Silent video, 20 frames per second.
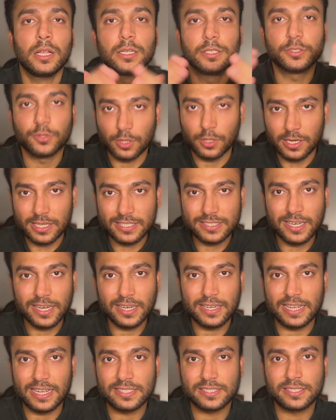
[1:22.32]
So the
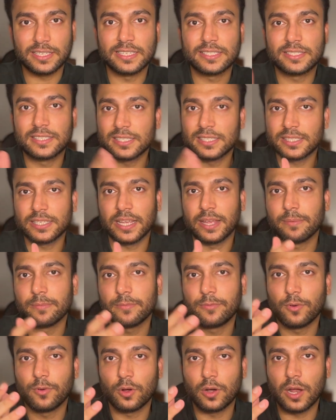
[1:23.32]
listening test is the same
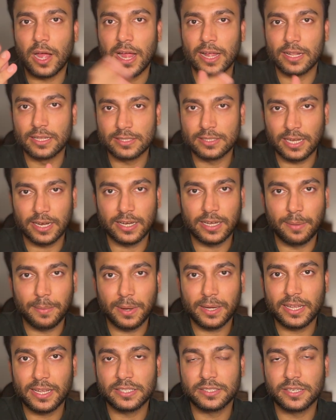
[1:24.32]
for IELTS
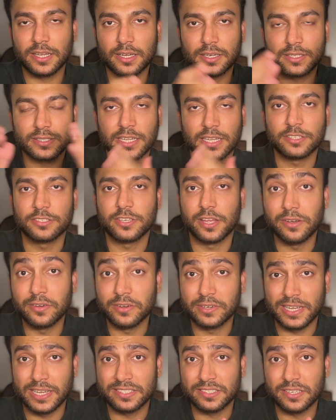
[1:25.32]
academic test takers and
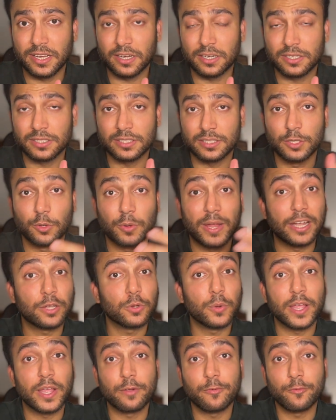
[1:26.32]
general test takers. You get
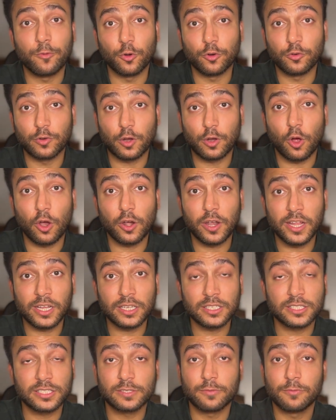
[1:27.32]
to hear 4
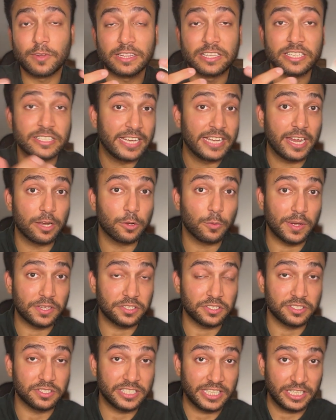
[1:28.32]
recordings with 10
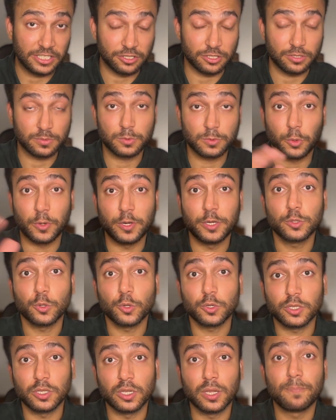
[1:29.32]
questions each. So in
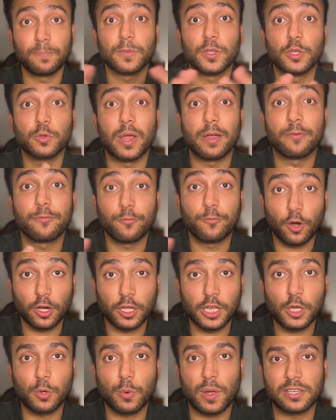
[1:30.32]
total, you have
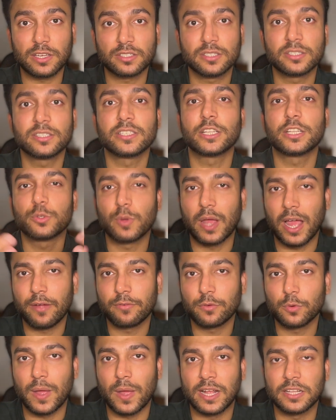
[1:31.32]
40 questions that you have
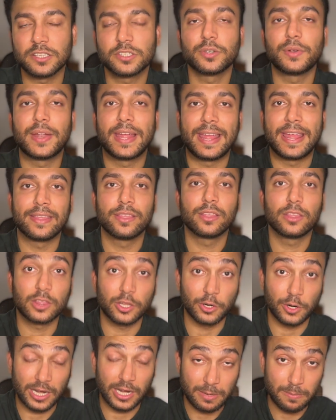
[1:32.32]
to answer in
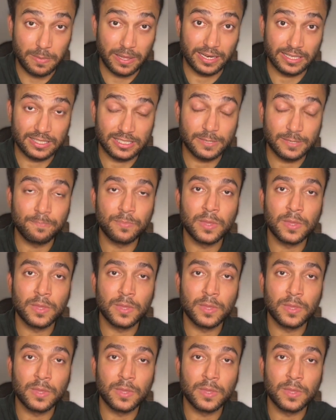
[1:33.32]
30 minutes.